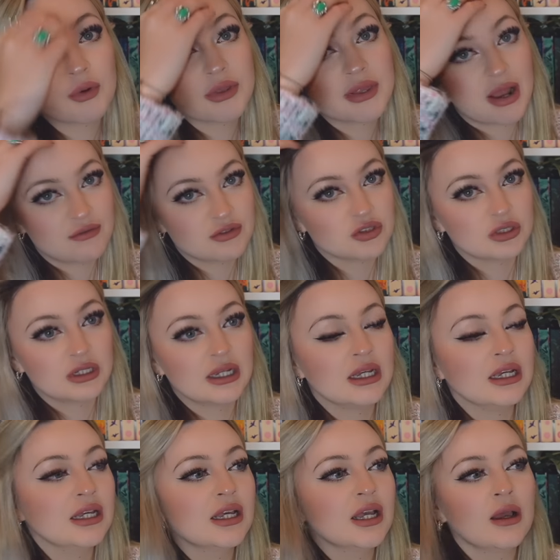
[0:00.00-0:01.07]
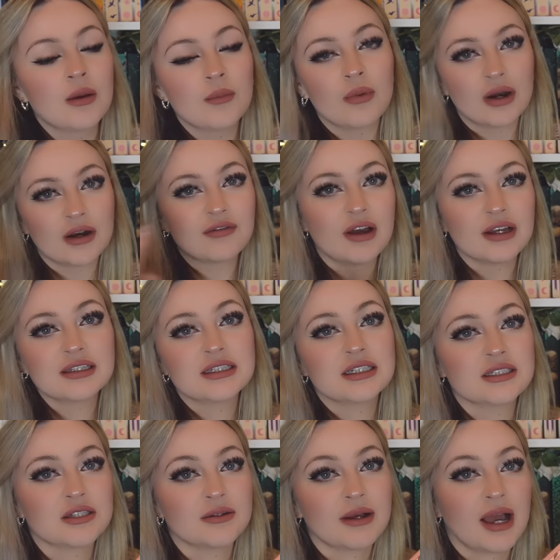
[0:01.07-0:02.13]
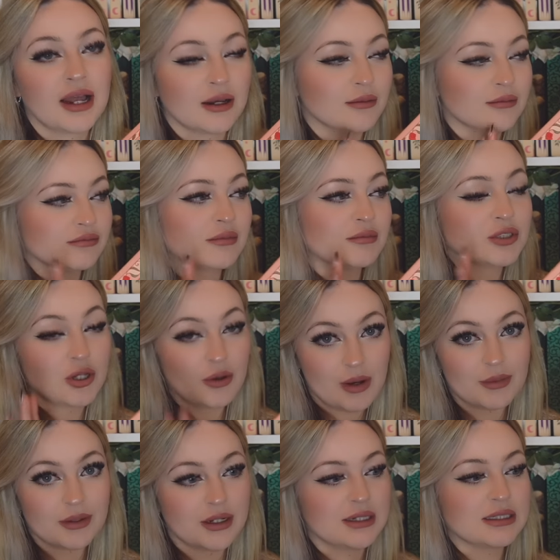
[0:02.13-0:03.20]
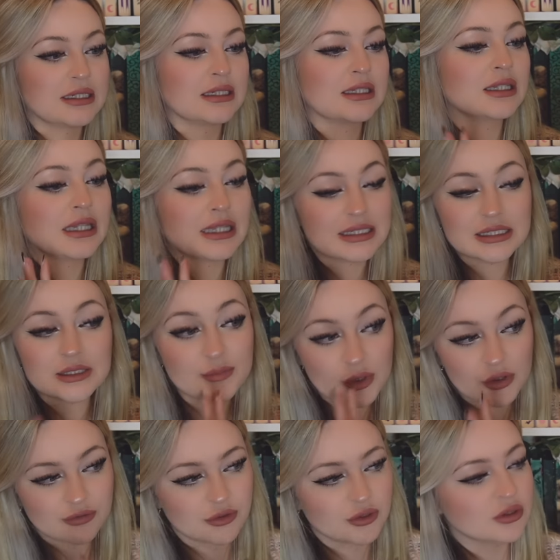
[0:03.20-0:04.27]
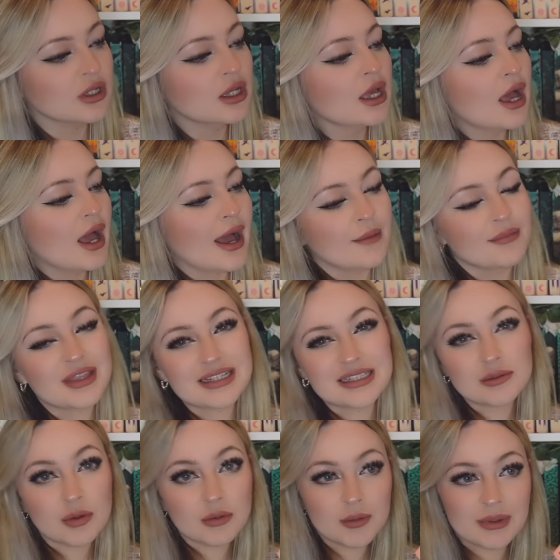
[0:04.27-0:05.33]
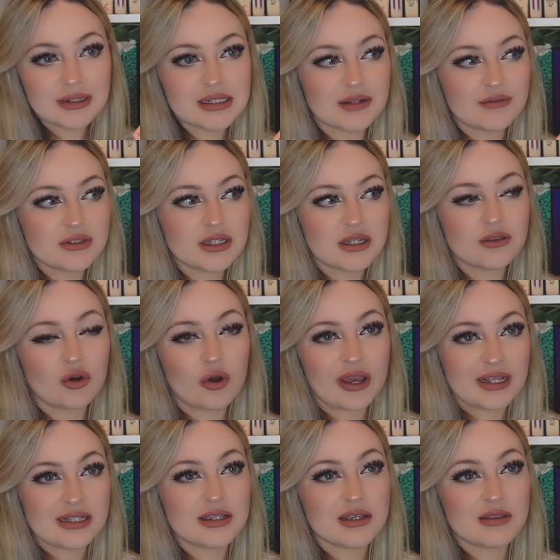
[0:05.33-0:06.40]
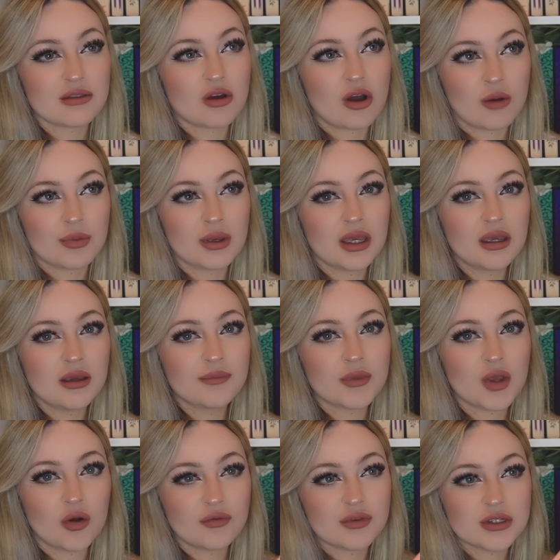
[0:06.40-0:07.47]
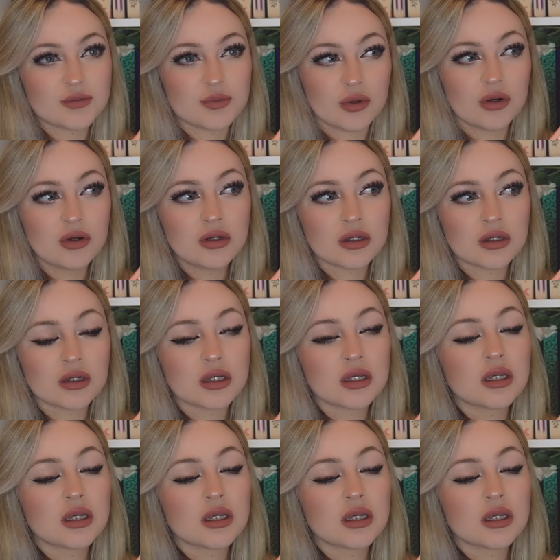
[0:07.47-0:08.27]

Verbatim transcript: but never done it but I finally did do it and I'm so happy that I did. This is beautiful. Um, this is probably my 17th or 18th copy of this book.